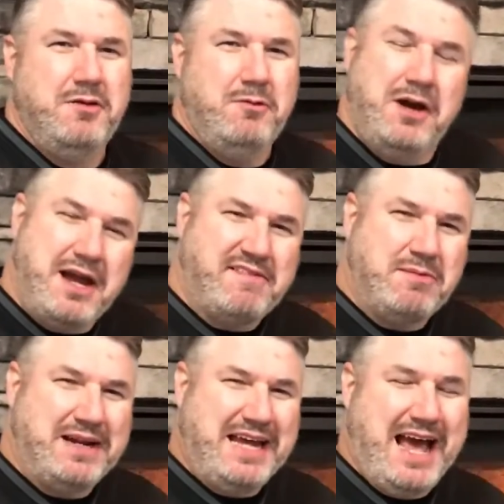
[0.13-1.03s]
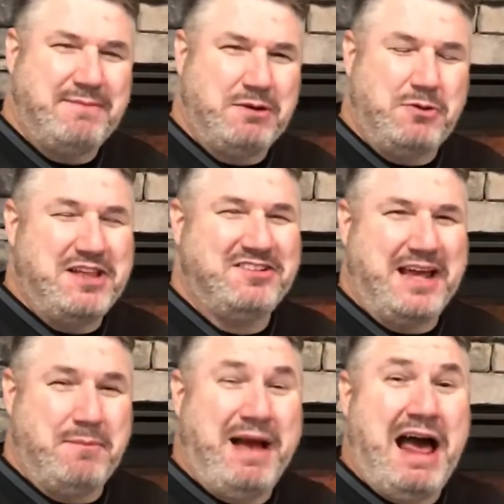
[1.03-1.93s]
Well, hey everybody, happy
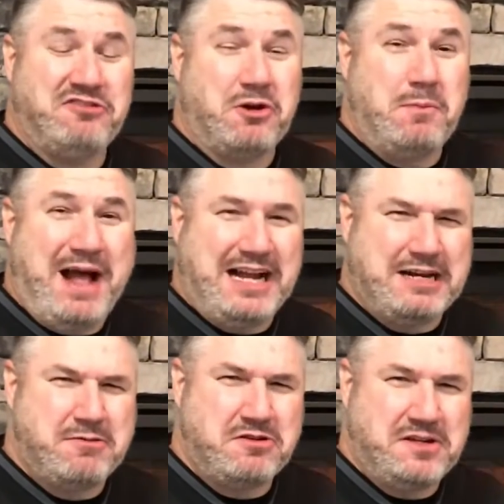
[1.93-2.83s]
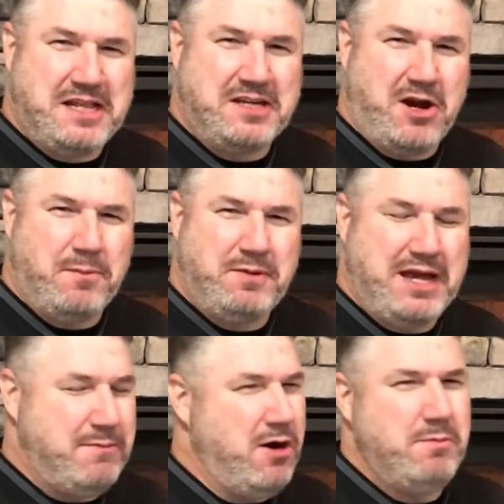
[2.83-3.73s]
Wednesday. Pastor Matt here with your daily
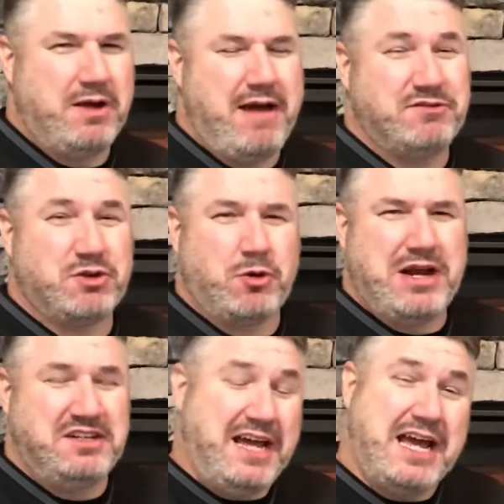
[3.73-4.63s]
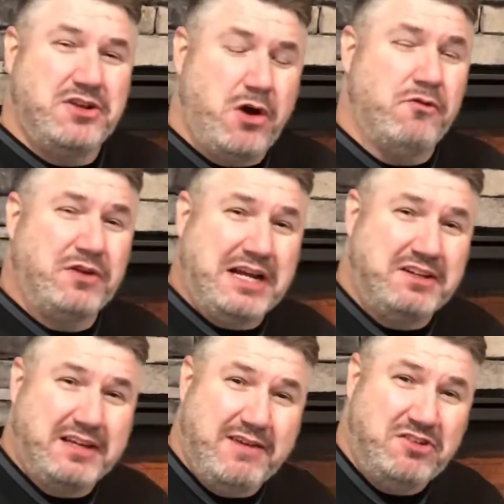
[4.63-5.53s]
RPM. Hope you're having a great day, and don't
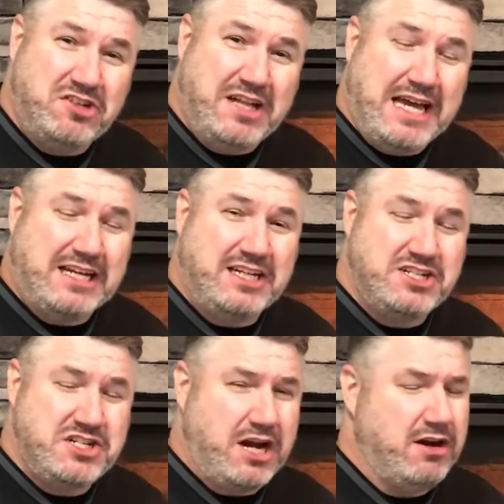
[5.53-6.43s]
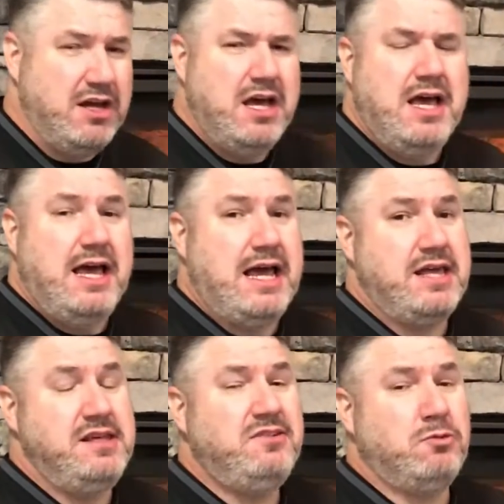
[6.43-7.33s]
forget to give us a like and a share.
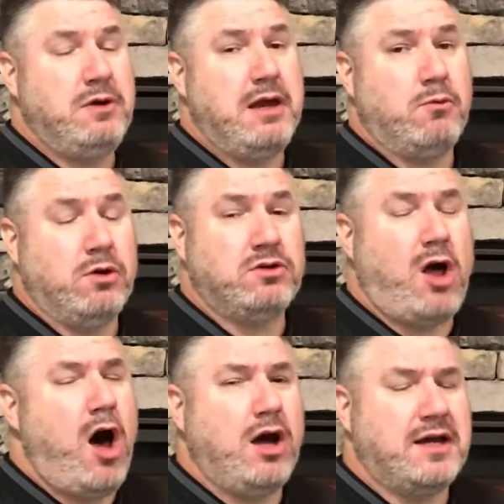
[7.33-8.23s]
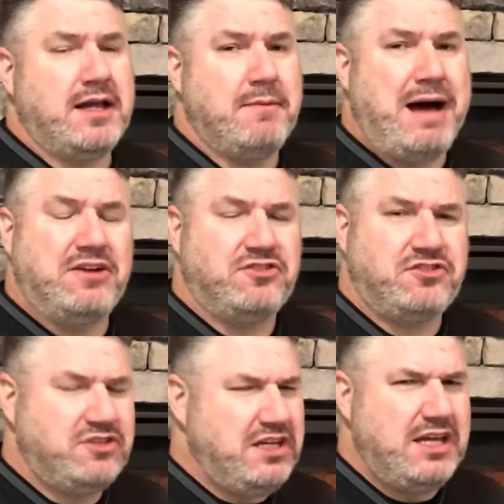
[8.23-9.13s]
Hey, this week we're talking about
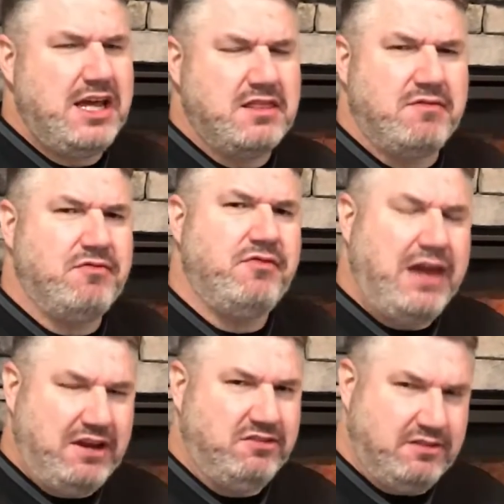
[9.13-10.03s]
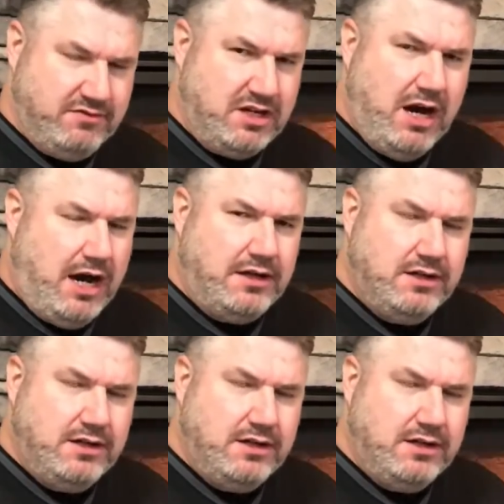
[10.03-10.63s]
seeking the face of God.